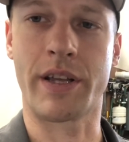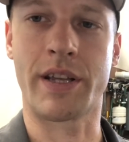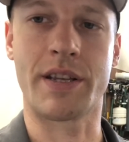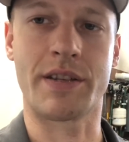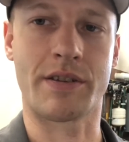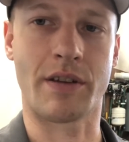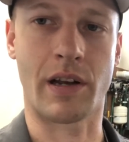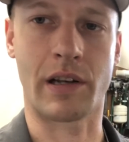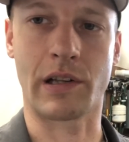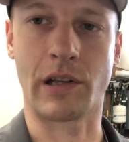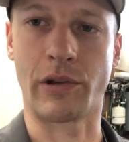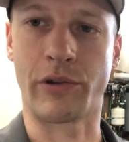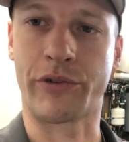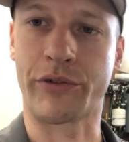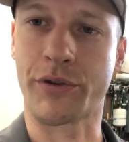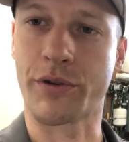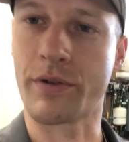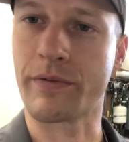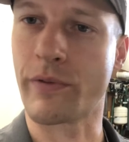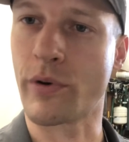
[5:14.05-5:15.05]
He's got a little
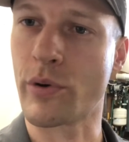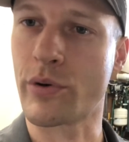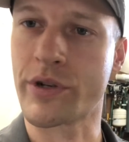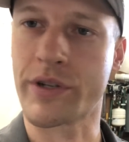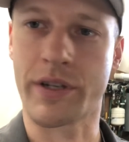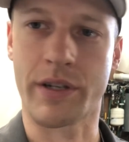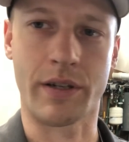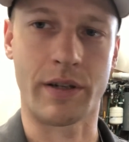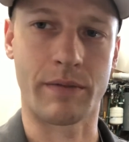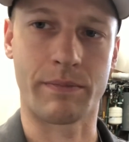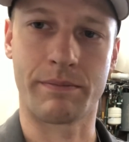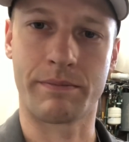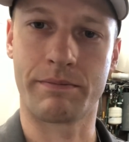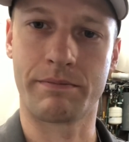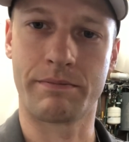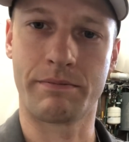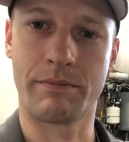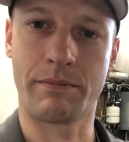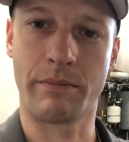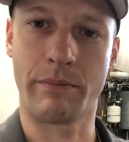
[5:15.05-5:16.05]
servo to
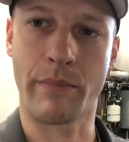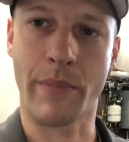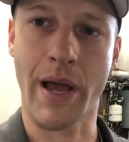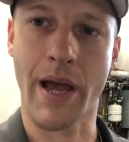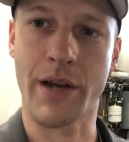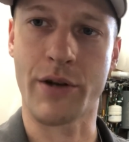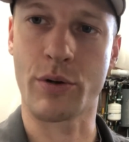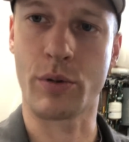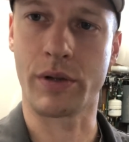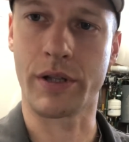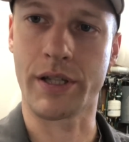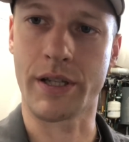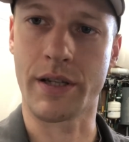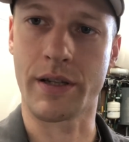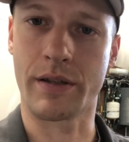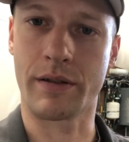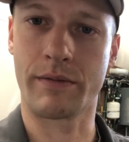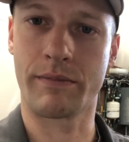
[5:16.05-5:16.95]
manually